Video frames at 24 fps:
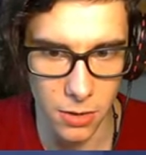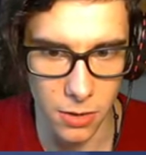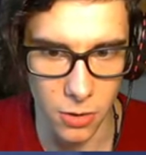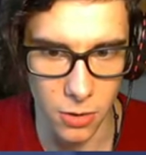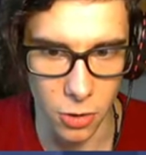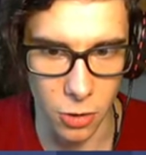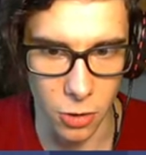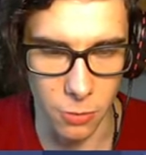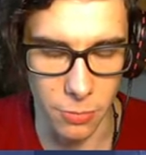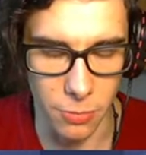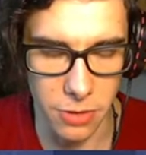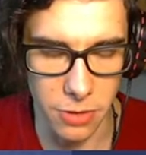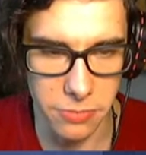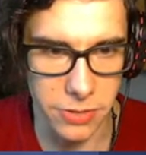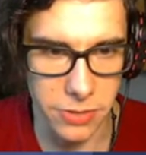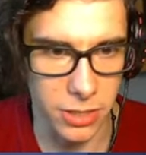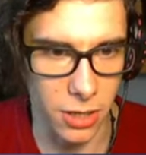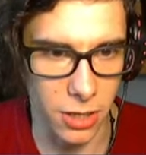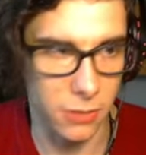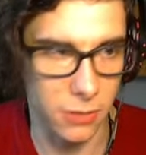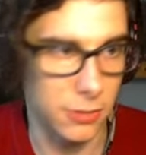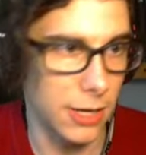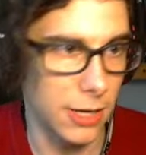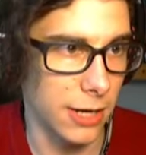Or maybe
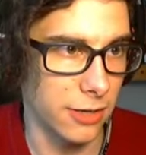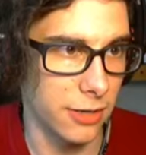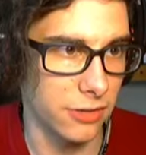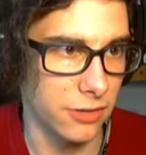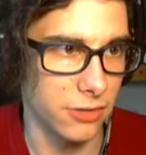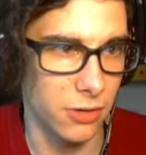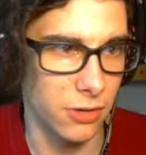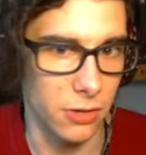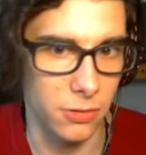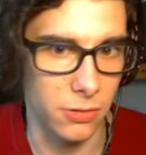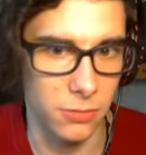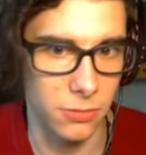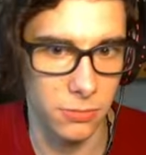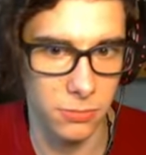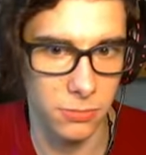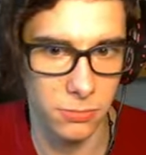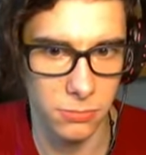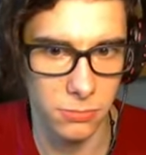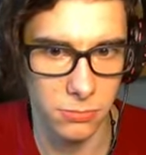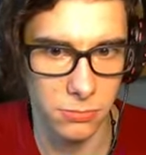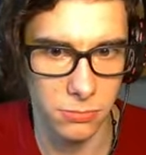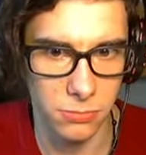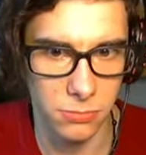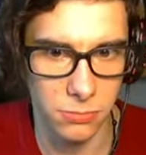not, I don't know.
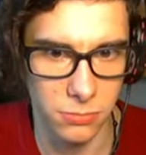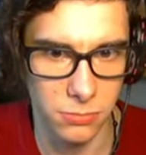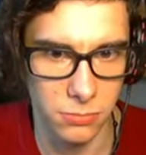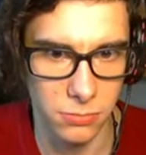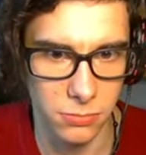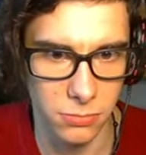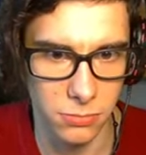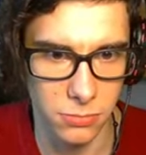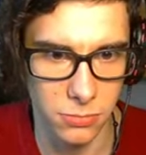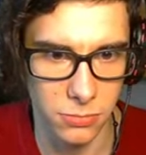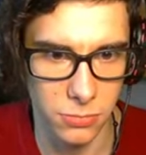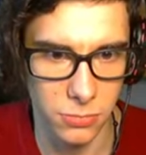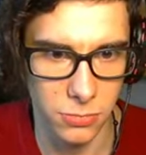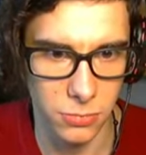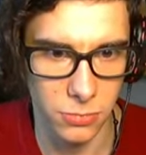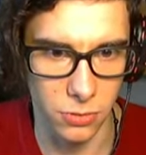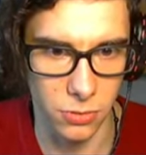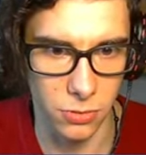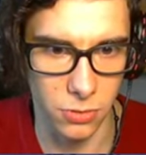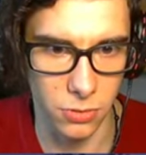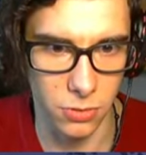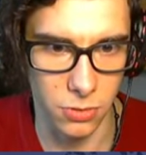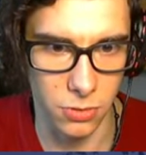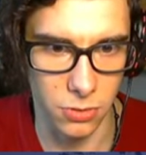
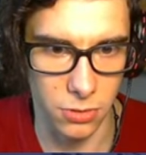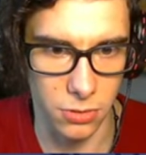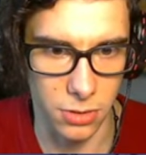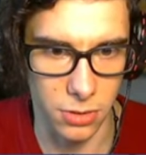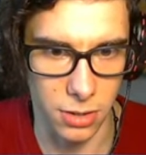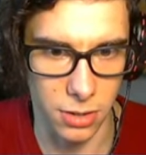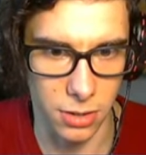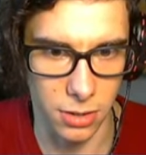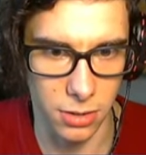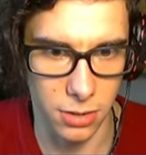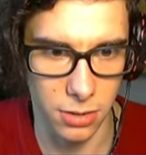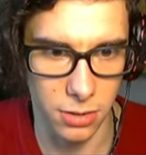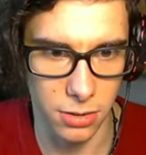Okay.